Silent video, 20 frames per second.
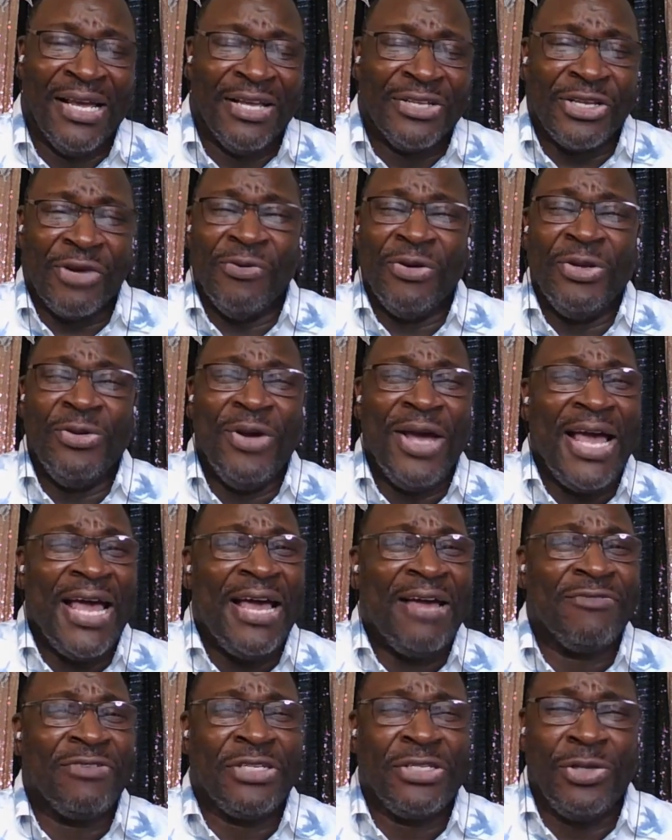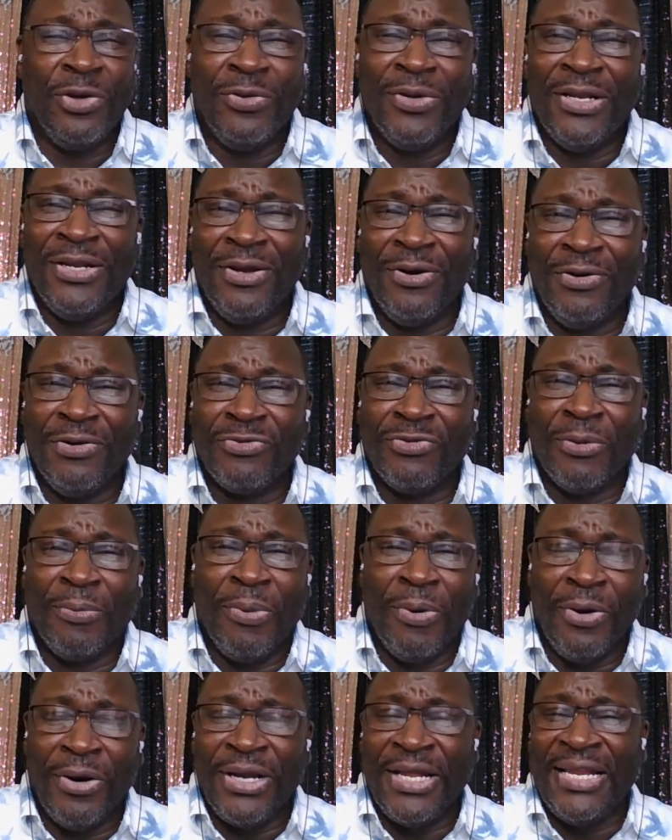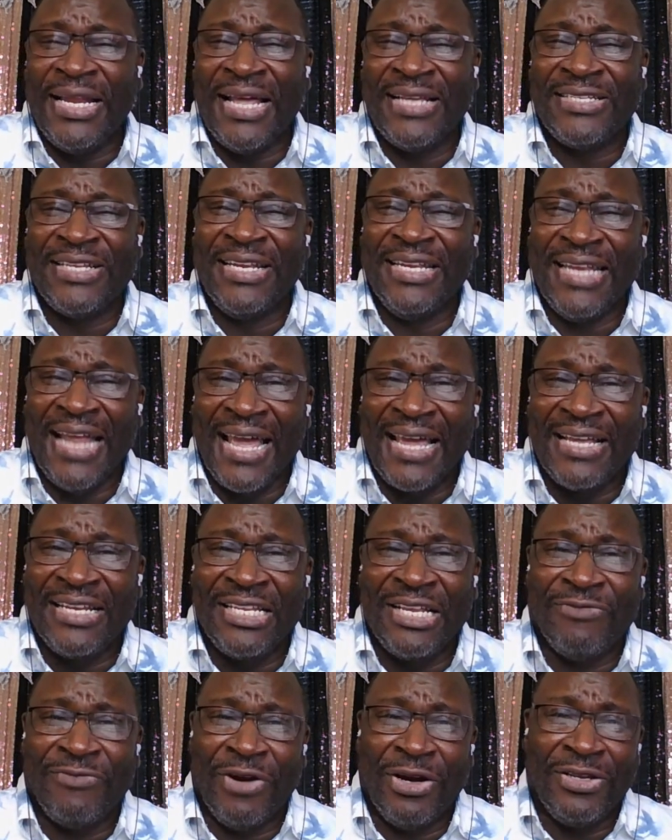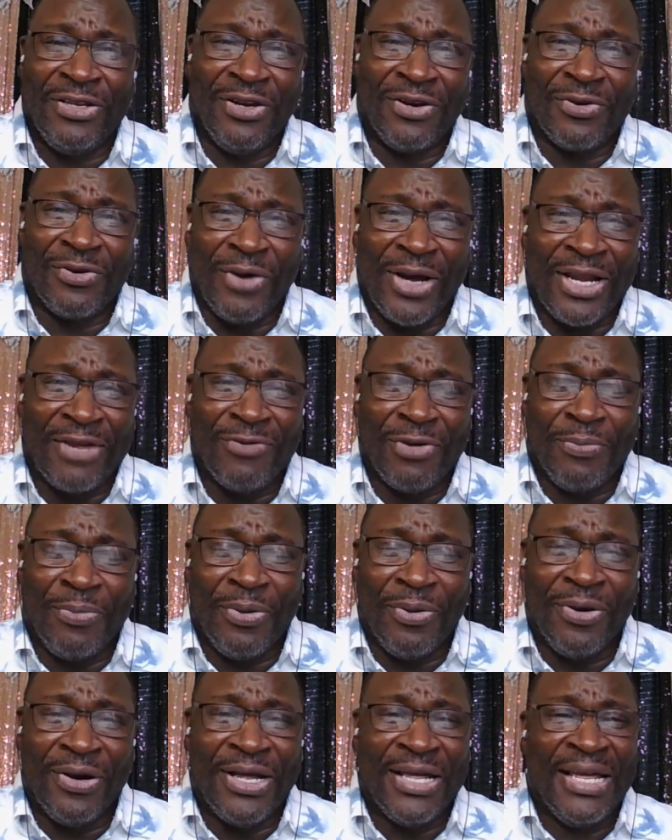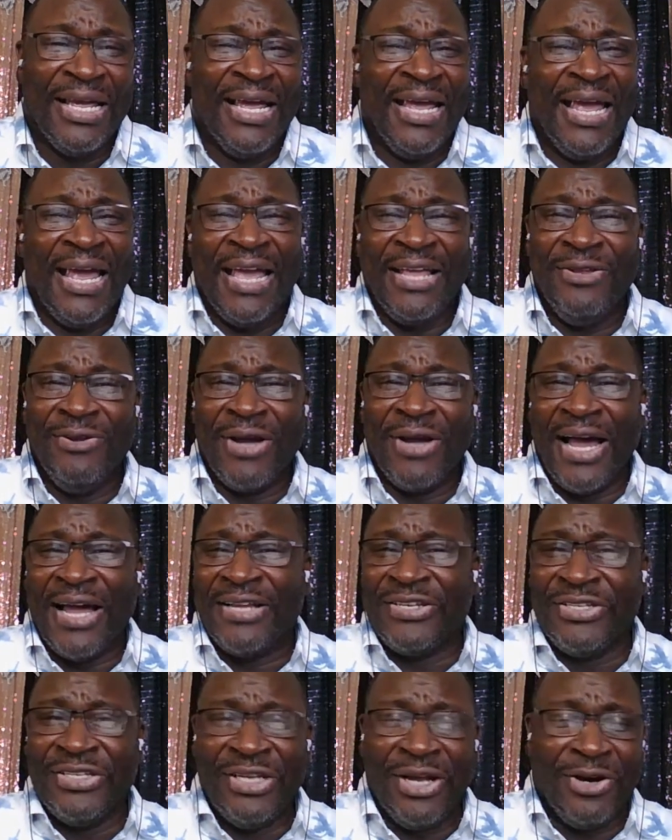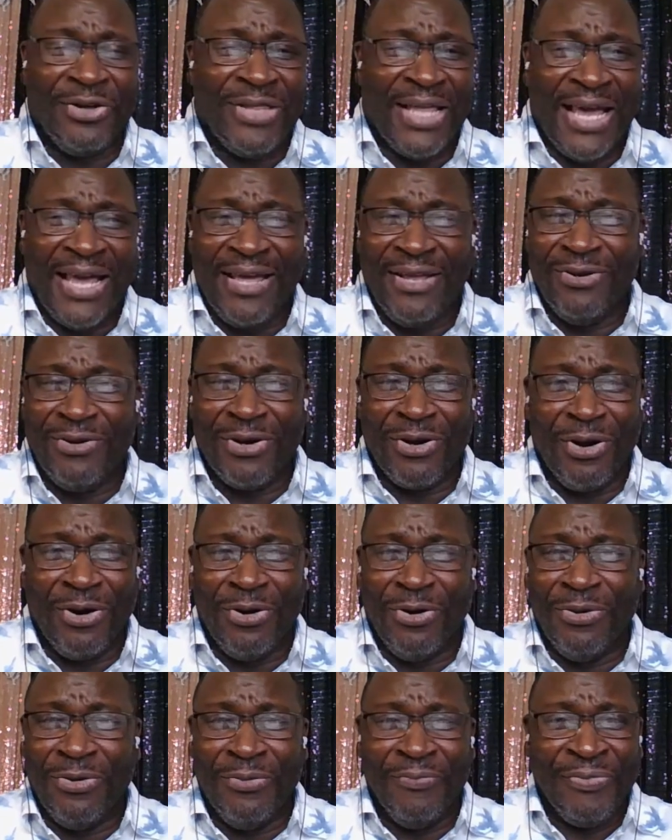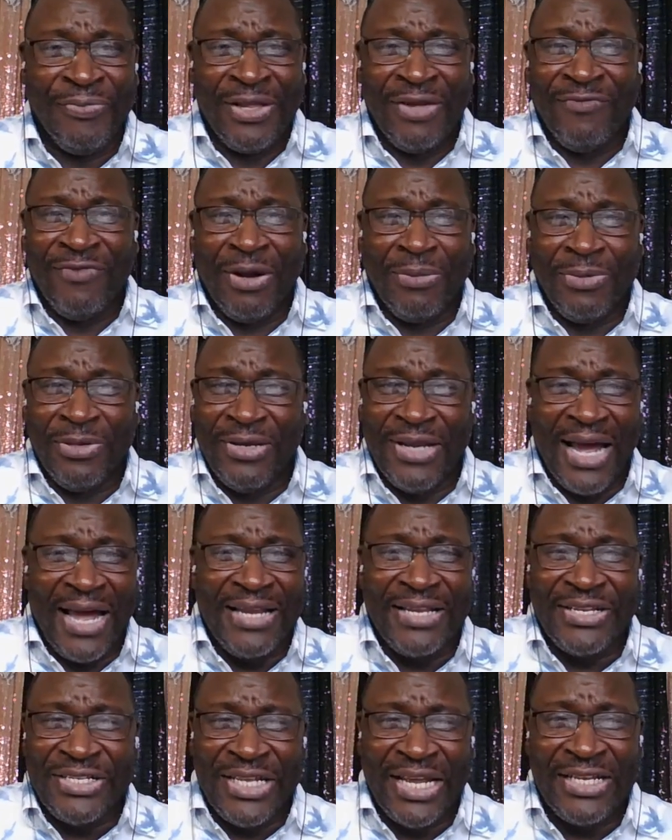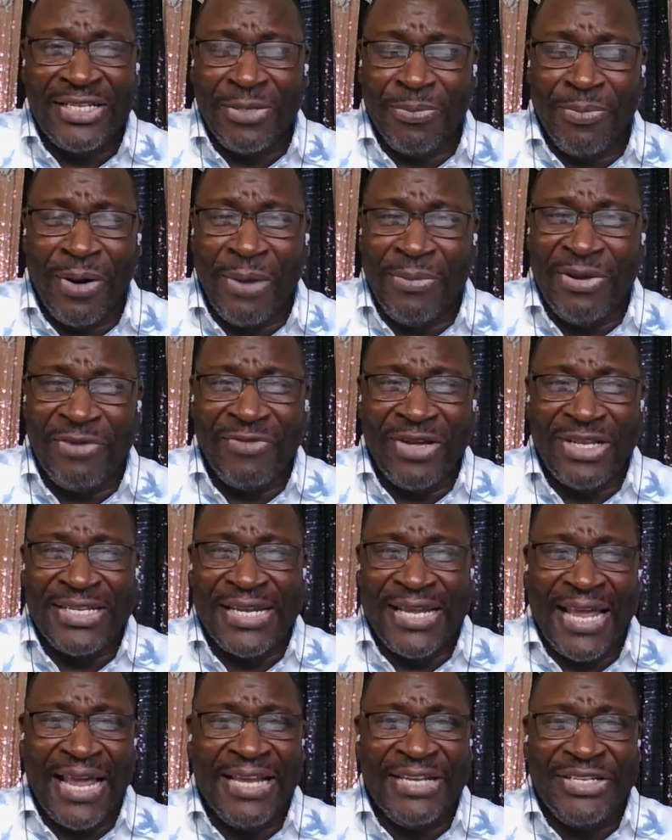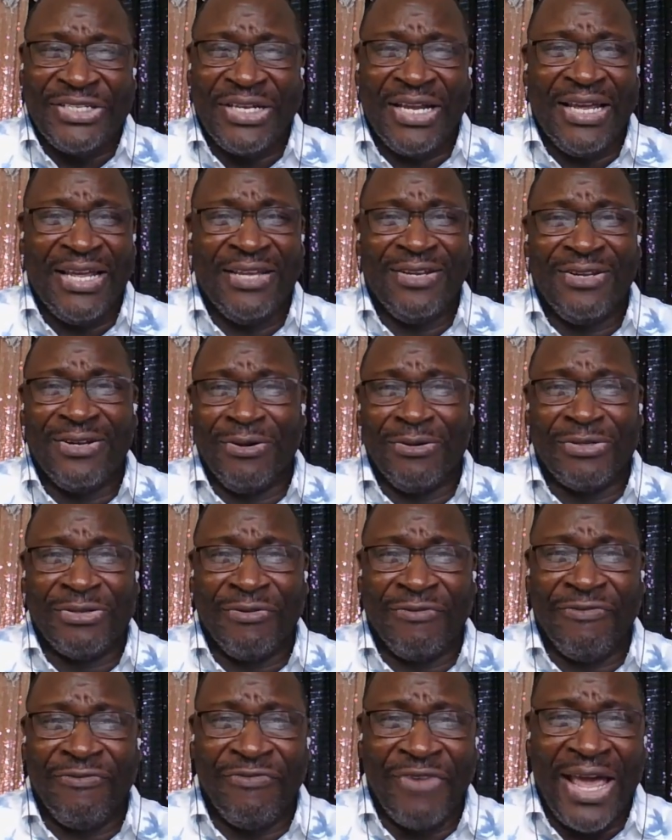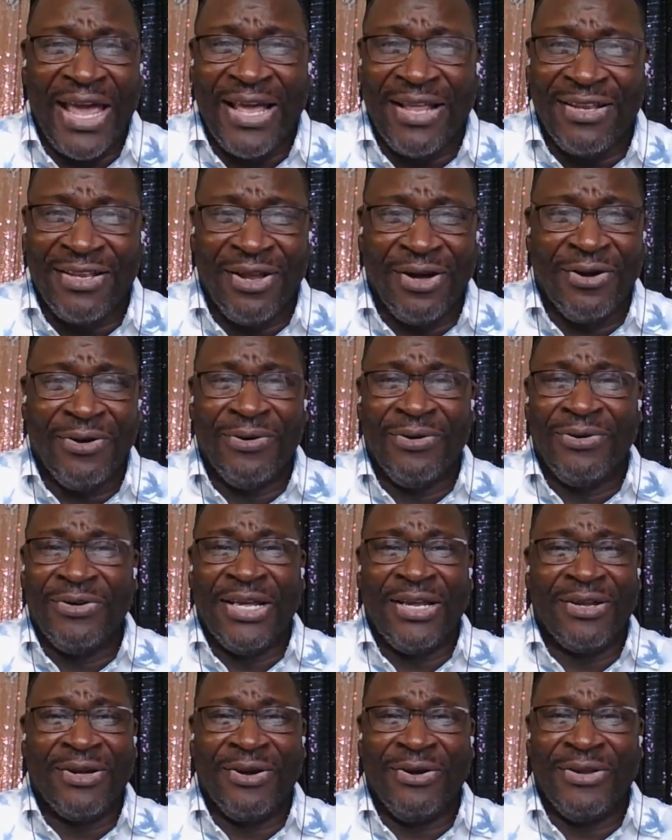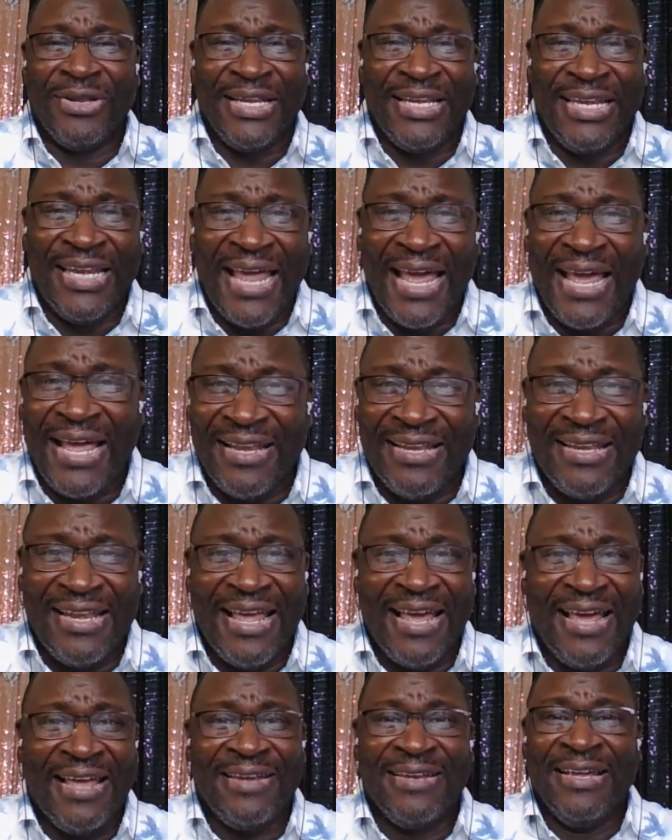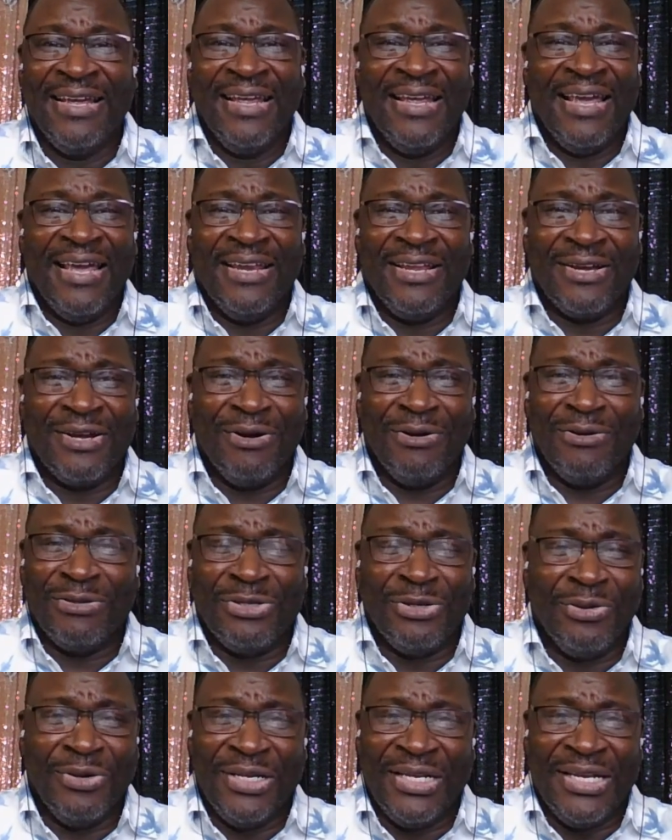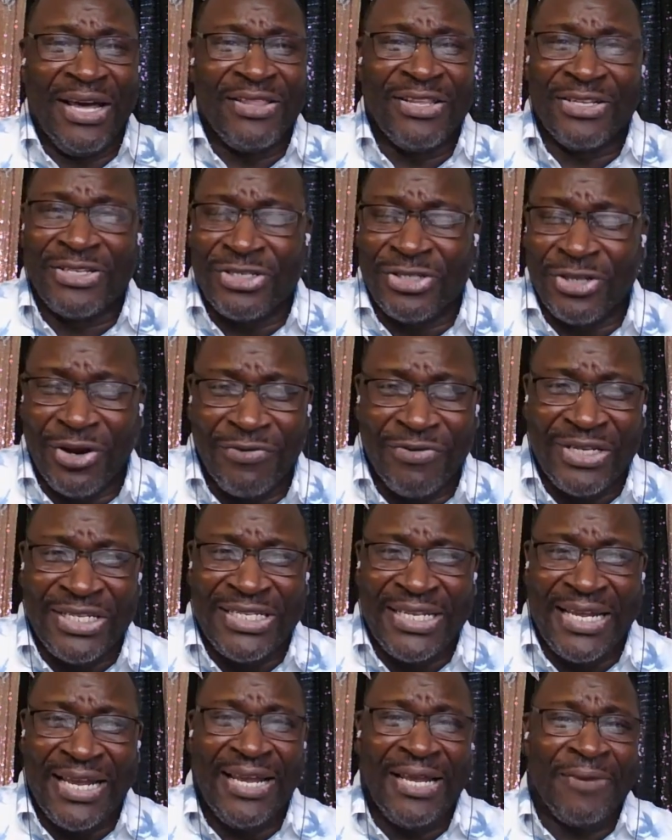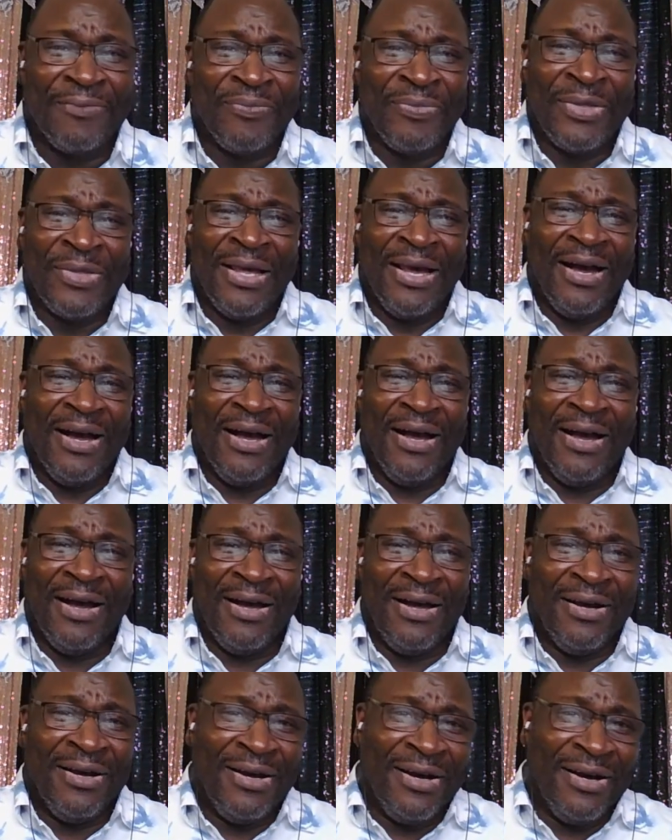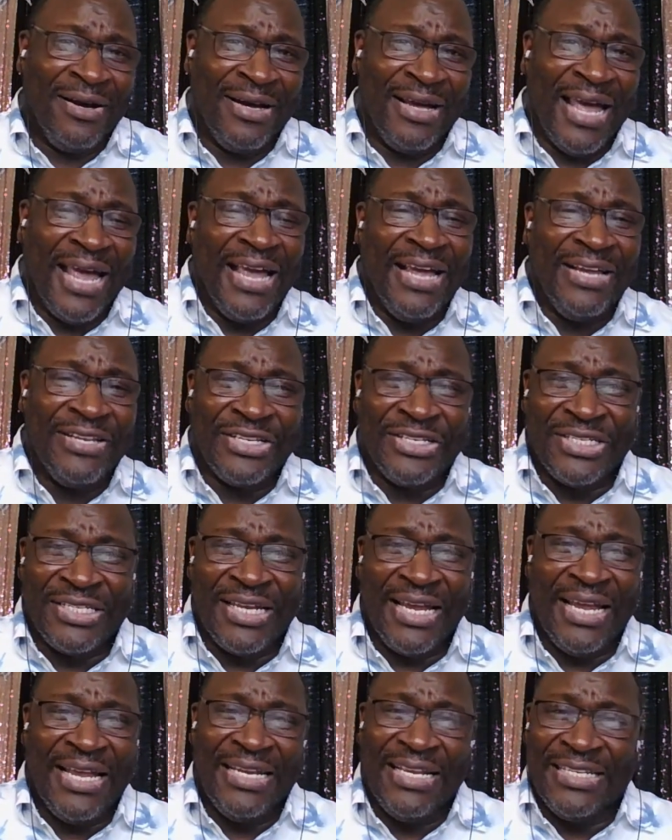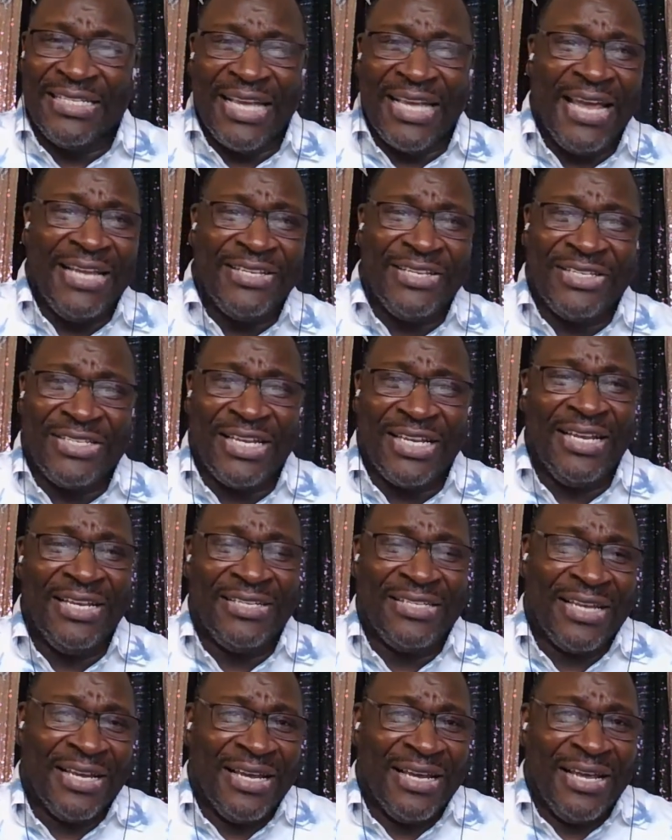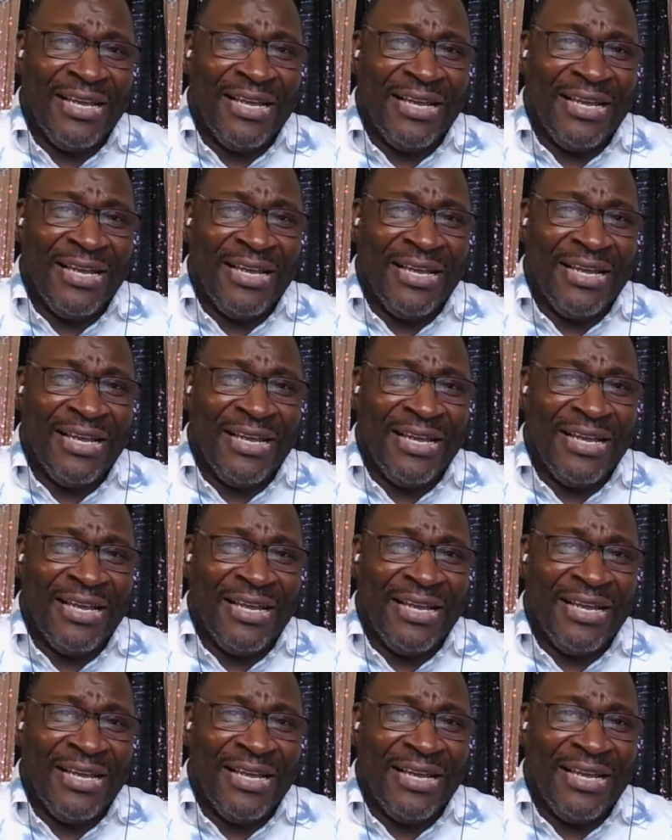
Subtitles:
So when you have student loans reporting as a negative on your credit report, and you guys know that it'll go from United States Department of Education, it'll go to Fed Loan, it'll go to NetLet, it'll go to another servicing agency, and these agencies